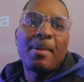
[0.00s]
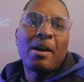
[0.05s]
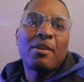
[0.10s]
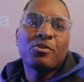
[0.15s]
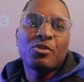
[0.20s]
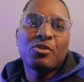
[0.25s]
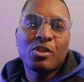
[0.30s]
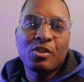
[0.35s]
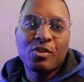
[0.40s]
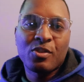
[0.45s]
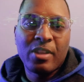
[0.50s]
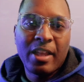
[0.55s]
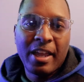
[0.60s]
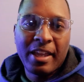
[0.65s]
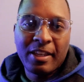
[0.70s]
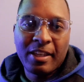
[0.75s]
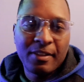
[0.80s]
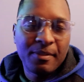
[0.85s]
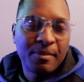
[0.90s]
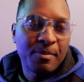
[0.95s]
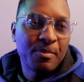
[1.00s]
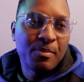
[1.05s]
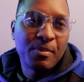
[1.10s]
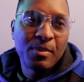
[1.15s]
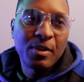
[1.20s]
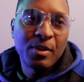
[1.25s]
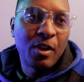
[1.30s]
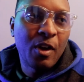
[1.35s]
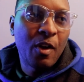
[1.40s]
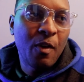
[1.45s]
about just like,
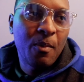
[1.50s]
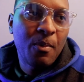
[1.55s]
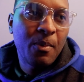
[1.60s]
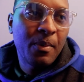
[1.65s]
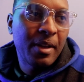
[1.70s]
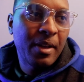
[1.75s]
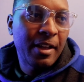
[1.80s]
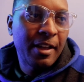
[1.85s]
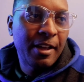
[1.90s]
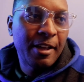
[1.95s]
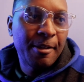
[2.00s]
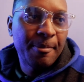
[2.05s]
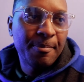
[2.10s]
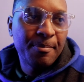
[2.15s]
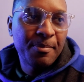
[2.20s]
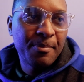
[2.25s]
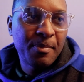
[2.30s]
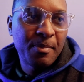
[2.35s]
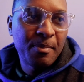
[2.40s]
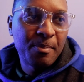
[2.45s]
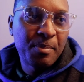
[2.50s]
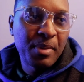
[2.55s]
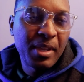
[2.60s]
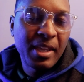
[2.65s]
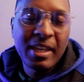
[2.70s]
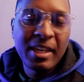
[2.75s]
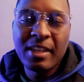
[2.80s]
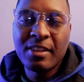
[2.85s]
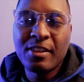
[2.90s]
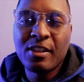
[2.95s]
you know,
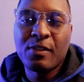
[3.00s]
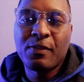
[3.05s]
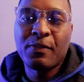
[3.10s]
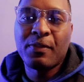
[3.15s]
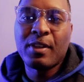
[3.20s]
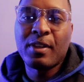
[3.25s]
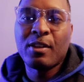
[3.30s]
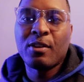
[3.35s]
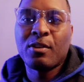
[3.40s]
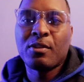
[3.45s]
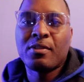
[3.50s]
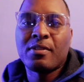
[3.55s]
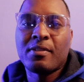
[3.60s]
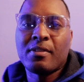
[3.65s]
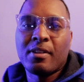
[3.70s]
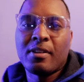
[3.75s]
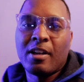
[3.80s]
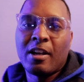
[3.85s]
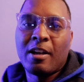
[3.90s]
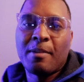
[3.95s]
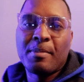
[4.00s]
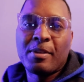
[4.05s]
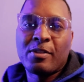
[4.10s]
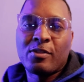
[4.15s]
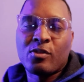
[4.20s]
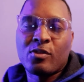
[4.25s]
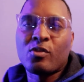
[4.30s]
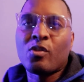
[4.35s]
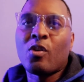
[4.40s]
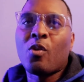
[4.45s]
being in this field.
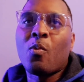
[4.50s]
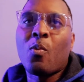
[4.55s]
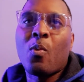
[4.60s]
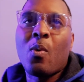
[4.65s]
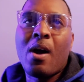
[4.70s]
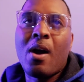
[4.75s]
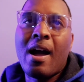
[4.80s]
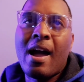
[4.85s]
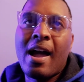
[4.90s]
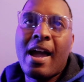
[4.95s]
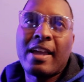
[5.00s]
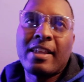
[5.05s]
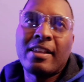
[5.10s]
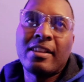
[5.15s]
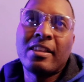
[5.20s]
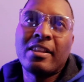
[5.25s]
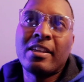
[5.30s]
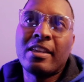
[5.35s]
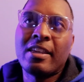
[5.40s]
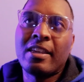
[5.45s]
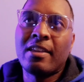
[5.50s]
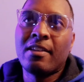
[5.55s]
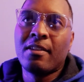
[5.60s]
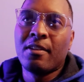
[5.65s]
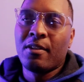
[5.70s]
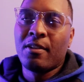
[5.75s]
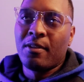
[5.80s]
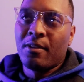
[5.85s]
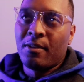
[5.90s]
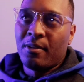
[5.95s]
It's so widely,
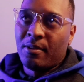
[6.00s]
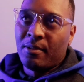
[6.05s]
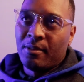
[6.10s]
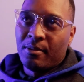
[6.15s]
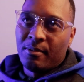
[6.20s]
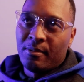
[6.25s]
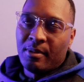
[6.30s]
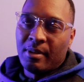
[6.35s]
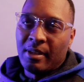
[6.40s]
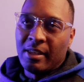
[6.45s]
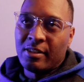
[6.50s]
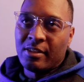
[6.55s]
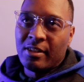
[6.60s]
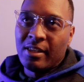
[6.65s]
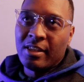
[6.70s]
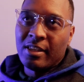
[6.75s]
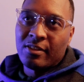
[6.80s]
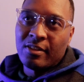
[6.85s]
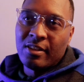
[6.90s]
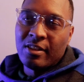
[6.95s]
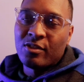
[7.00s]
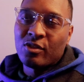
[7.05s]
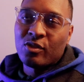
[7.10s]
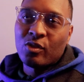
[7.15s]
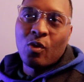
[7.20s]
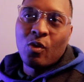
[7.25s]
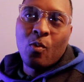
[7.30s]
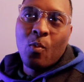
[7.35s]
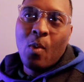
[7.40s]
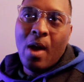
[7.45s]
it's
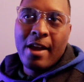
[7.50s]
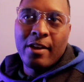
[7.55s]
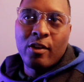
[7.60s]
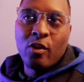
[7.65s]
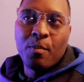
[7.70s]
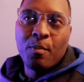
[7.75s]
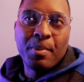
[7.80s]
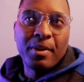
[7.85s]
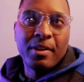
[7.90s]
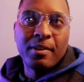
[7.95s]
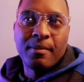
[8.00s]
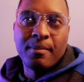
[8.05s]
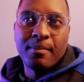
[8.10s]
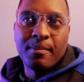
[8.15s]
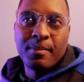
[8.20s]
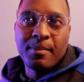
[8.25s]
so wide open.